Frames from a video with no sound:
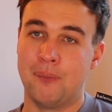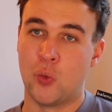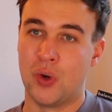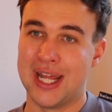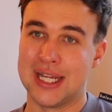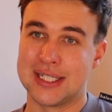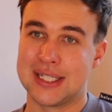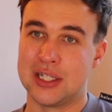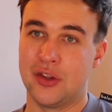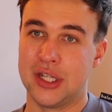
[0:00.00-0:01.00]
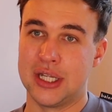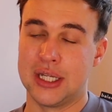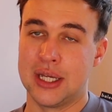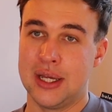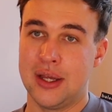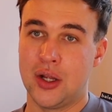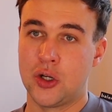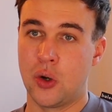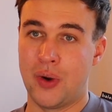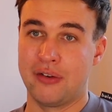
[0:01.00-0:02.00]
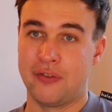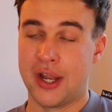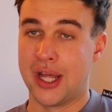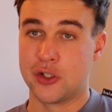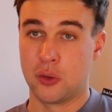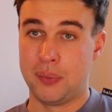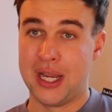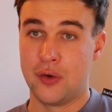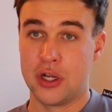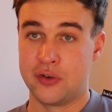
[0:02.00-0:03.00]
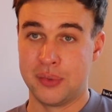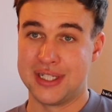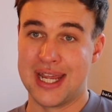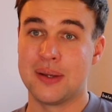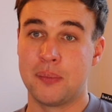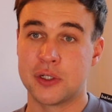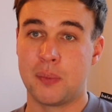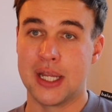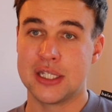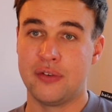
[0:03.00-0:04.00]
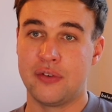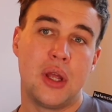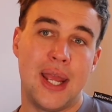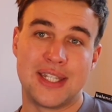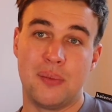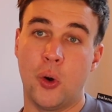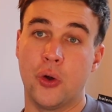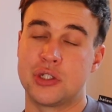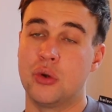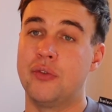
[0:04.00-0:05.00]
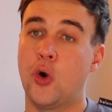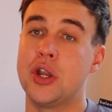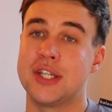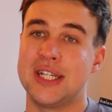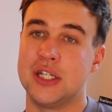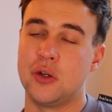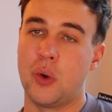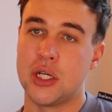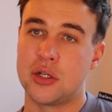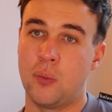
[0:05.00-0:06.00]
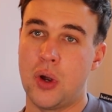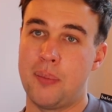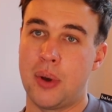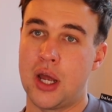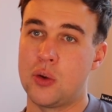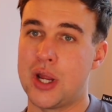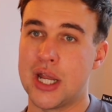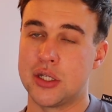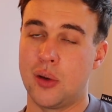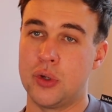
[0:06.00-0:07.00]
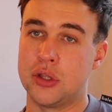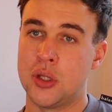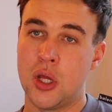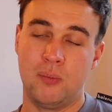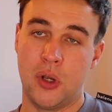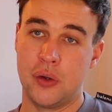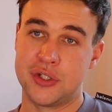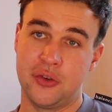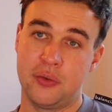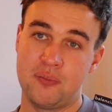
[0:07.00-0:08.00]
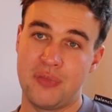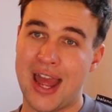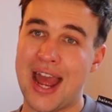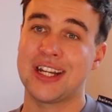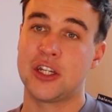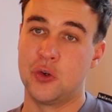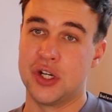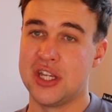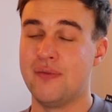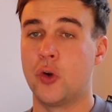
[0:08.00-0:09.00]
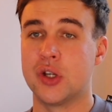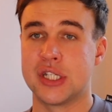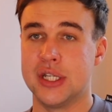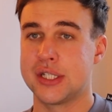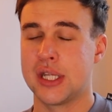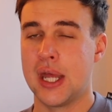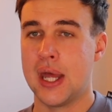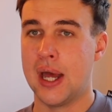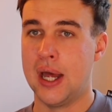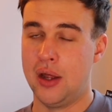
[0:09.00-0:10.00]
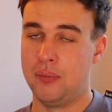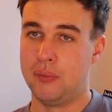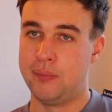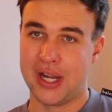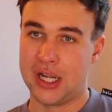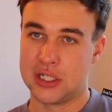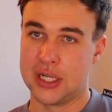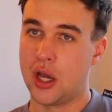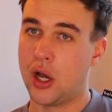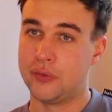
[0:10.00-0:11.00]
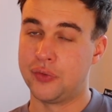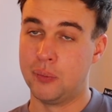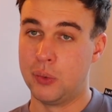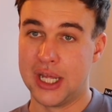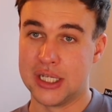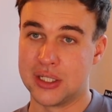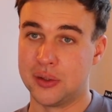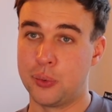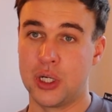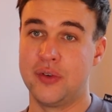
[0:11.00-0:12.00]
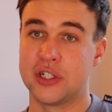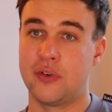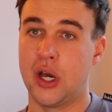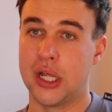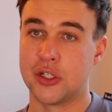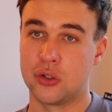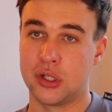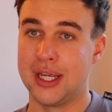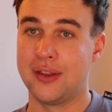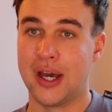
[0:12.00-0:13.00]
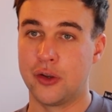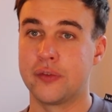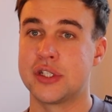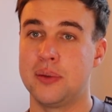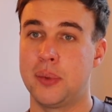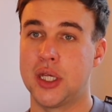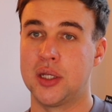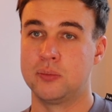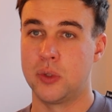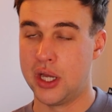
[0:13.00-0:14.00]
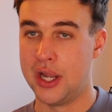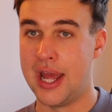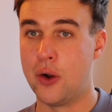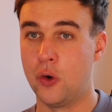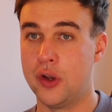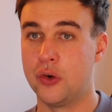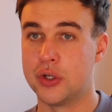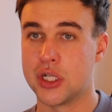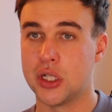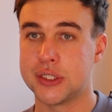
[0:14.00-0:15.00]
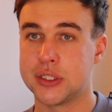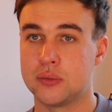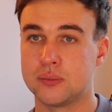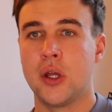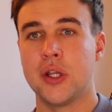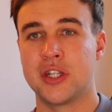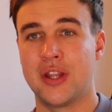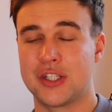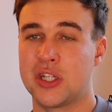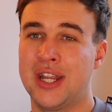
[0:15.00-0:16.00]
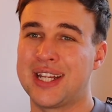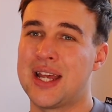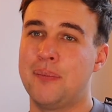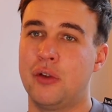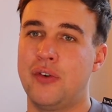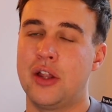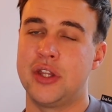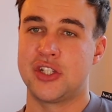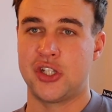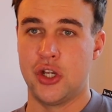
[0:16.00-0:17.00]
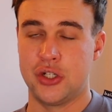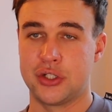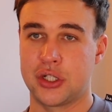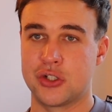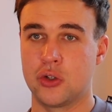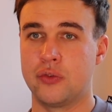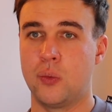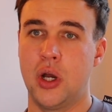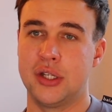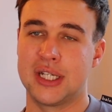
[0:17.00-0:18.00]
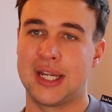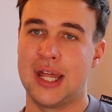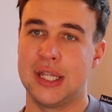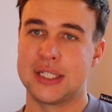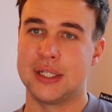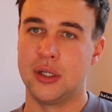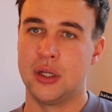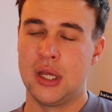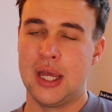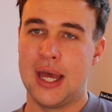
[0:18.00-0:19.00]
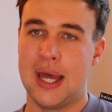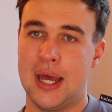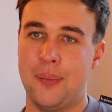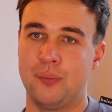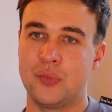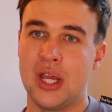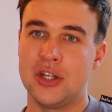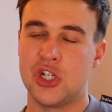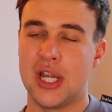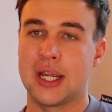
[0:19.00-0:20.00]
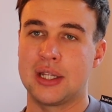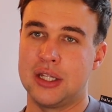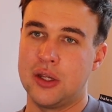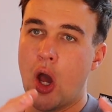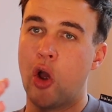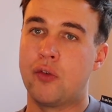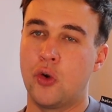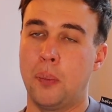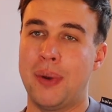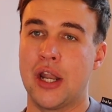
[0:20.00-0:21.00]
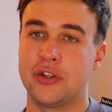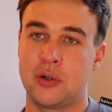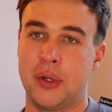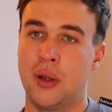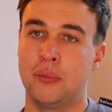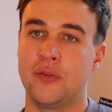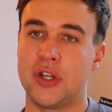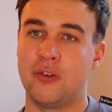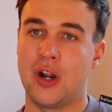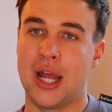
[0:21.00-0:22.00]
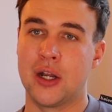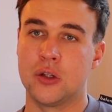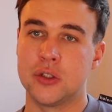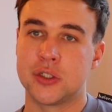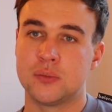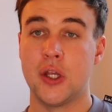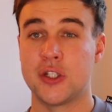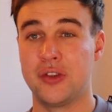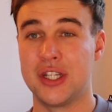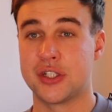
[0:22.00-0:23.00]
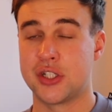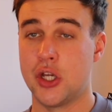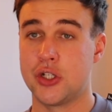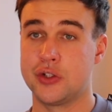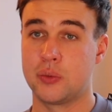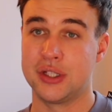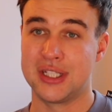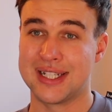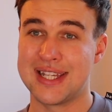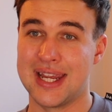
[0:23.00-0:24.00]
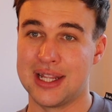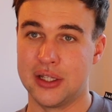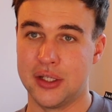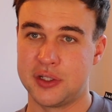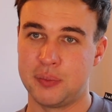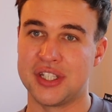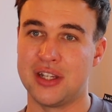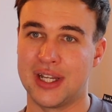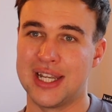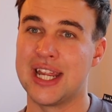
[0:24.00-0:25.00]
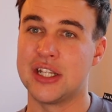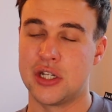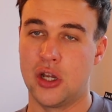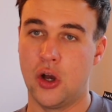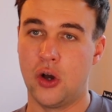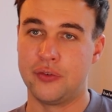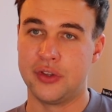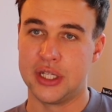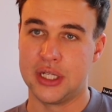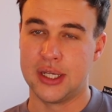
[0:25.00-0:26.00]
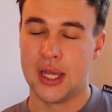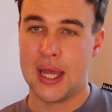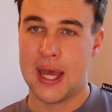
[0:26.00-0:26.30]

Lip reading: relate to the correct financial period from a date perspective. It's important to avoid a situation whereby we end up with loads of accurate invoices, but actually half of them relate to the previous financial year. That'd obviously be an error in the results. So that's an example of how the assertions can sort of work together to check the overall balance from a number of different angles. So these assertions will dictate the specific nature of the